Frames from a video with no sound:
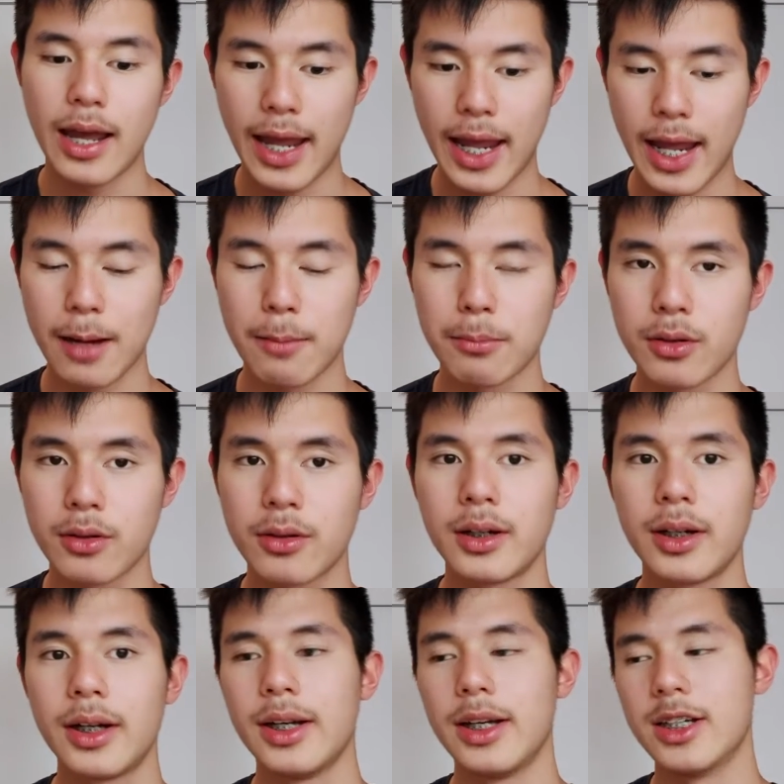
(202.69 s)
Amber
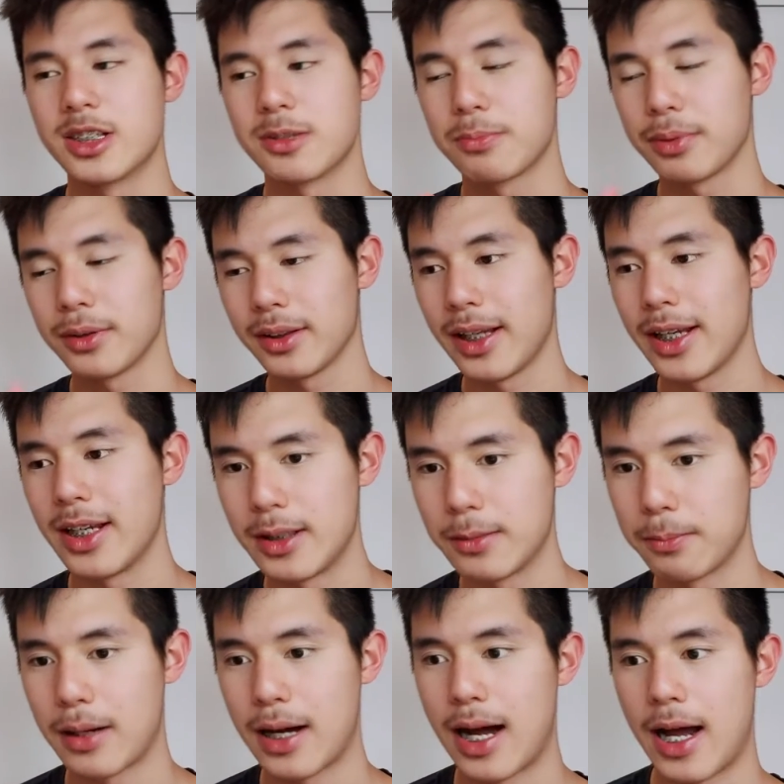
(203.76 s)
is played
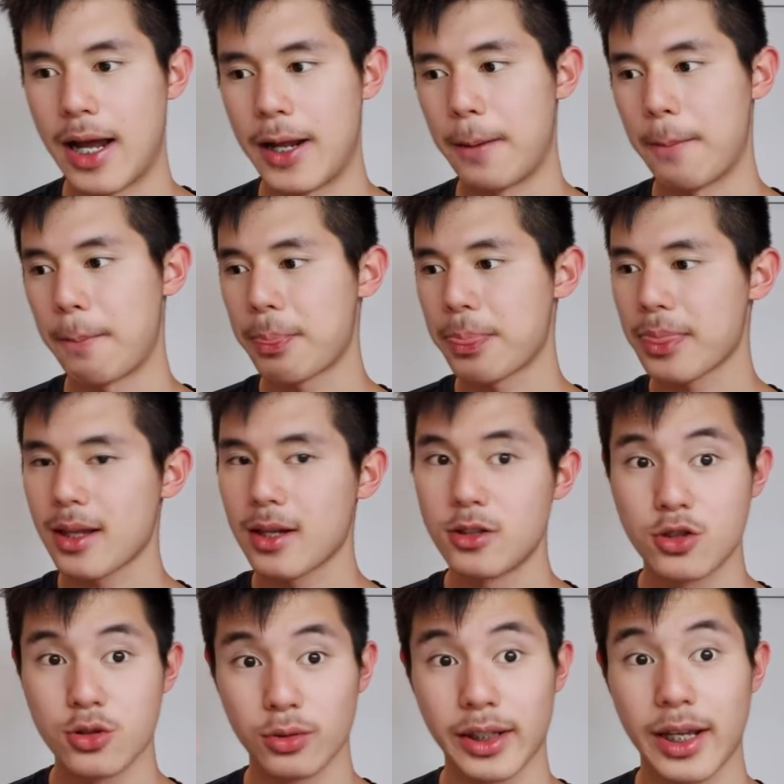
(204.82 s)
by
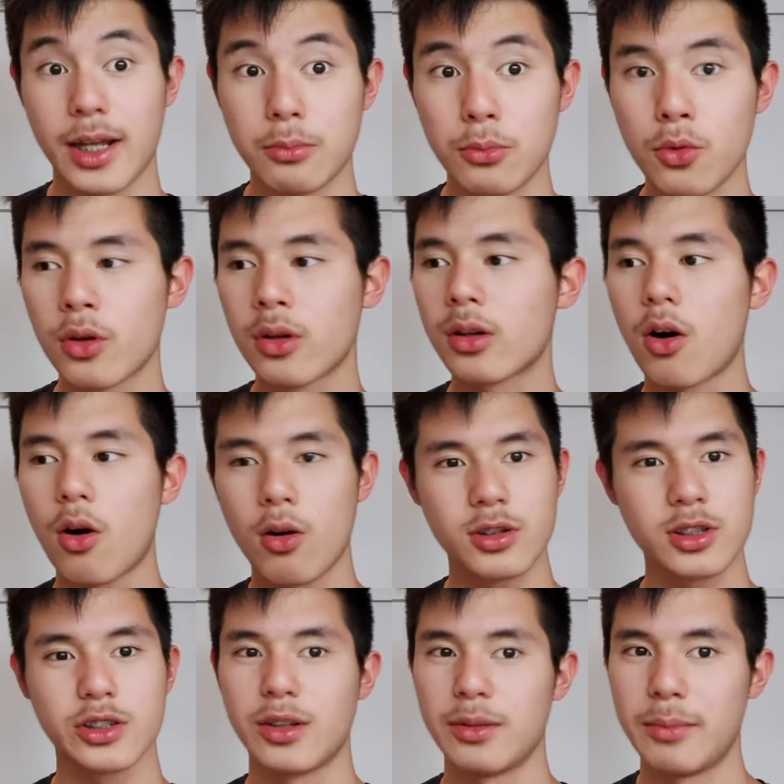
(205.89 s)
Julianne Moore,
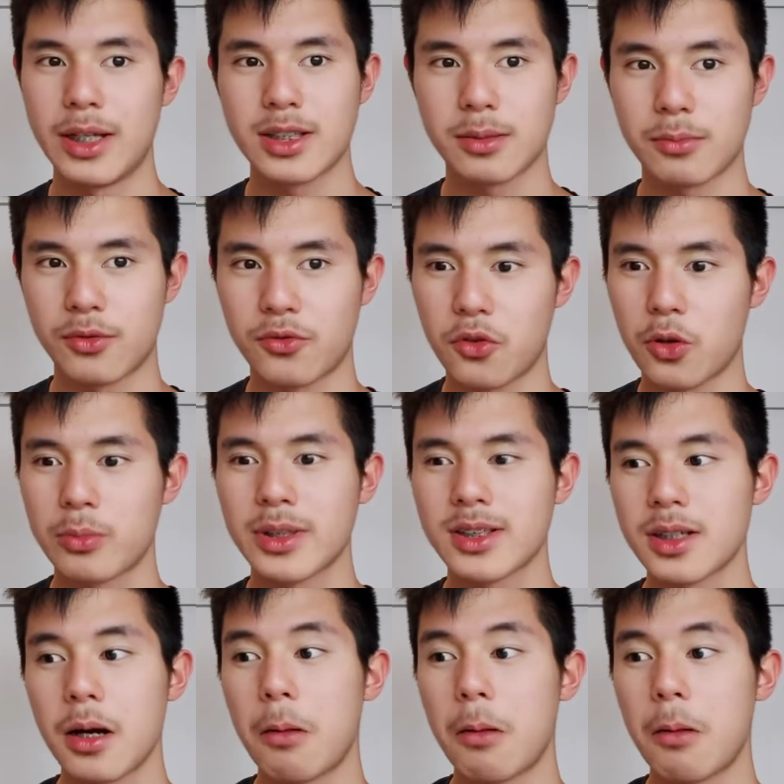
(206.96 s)
also amazing performance.